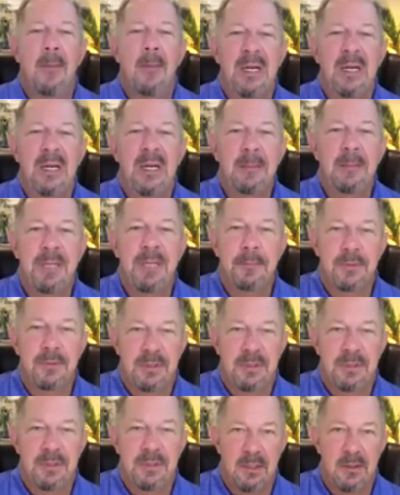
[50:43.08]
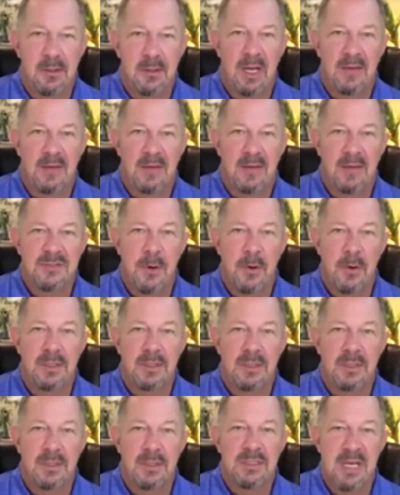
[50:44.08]
How many people here have
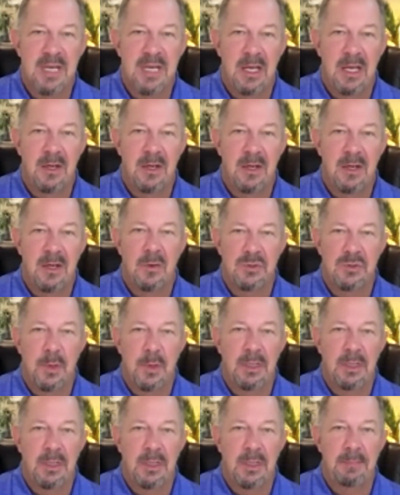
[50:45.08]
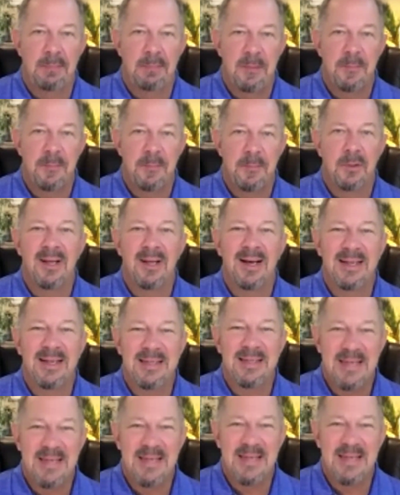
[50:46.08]
spoken to 10 or 20
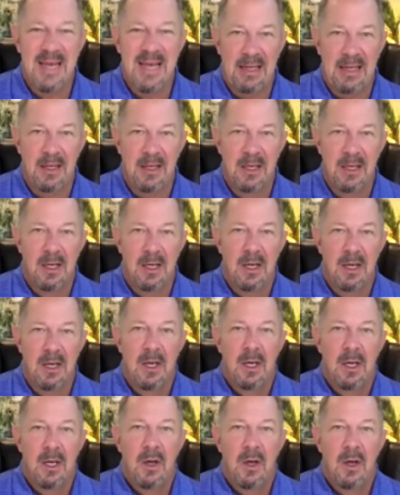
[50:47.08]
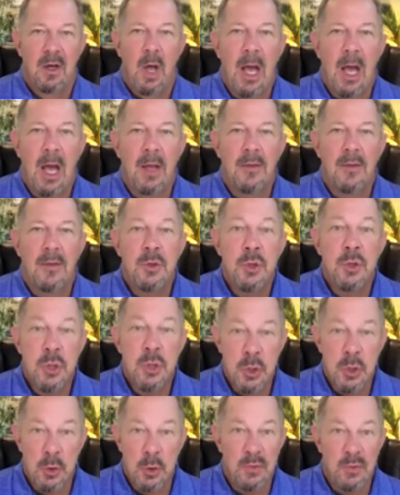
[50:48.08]
people a day,
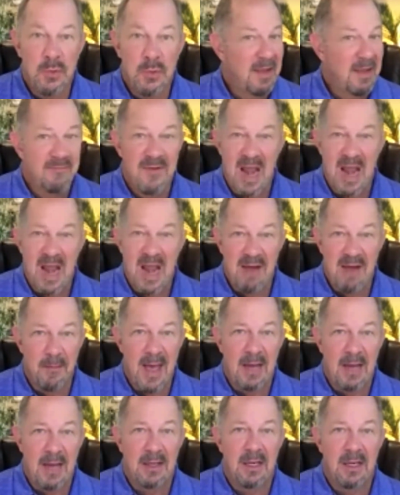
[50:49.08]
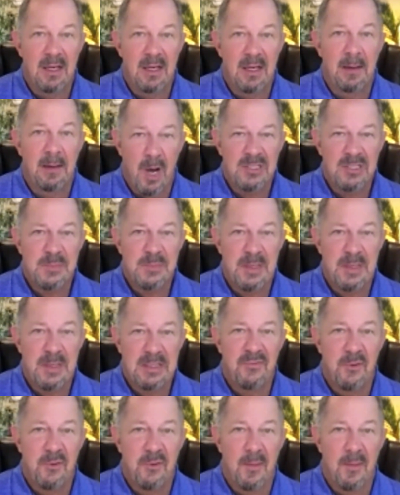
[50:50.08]
knew that they've never met in a
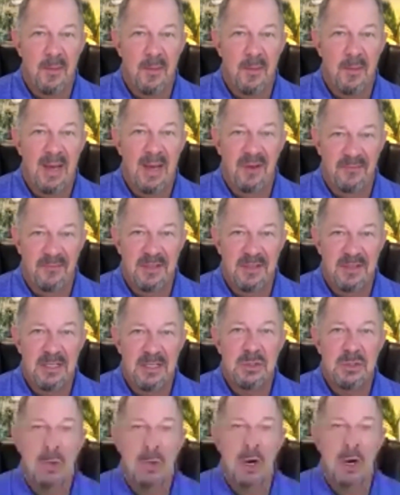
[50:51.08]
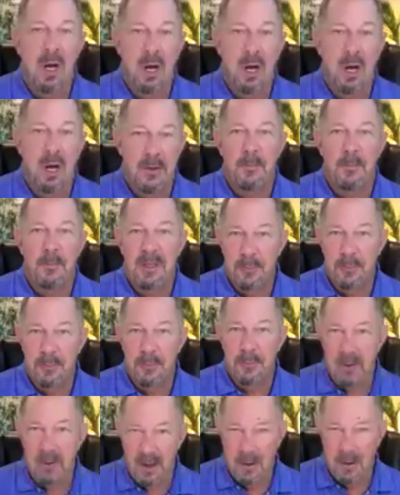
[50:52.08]
prospecting format, 50 to 100
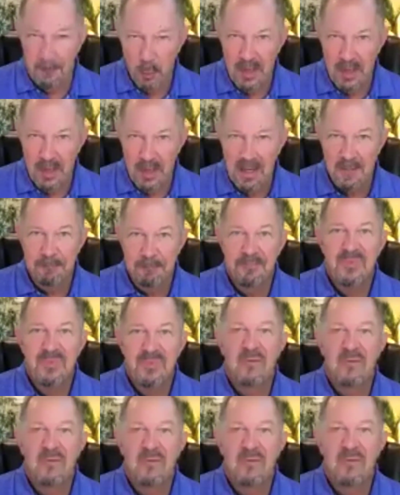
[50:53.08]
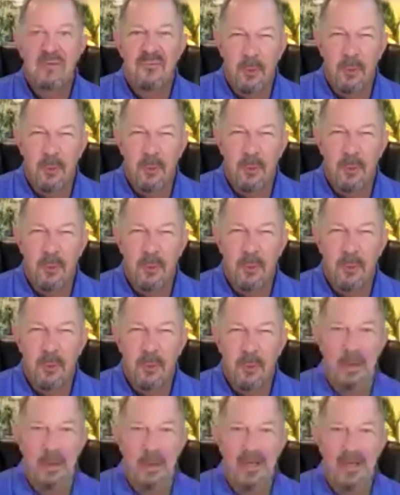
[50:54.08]
people a week,
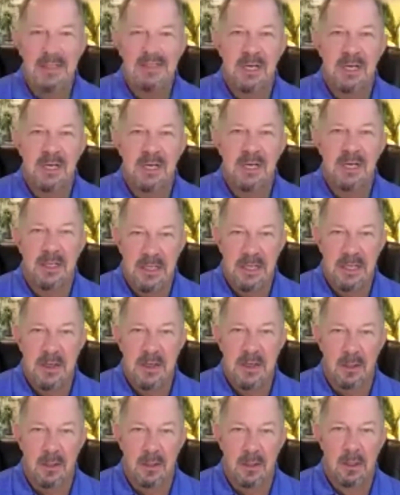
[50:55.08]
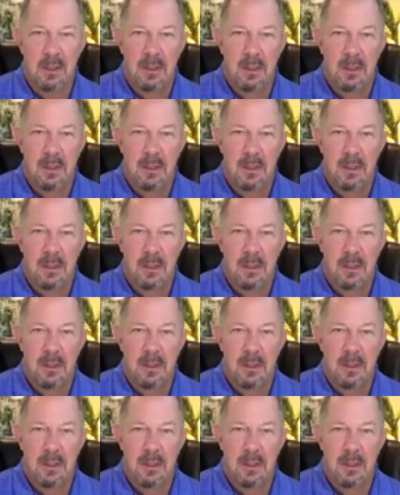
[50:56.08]
45 weeks a year?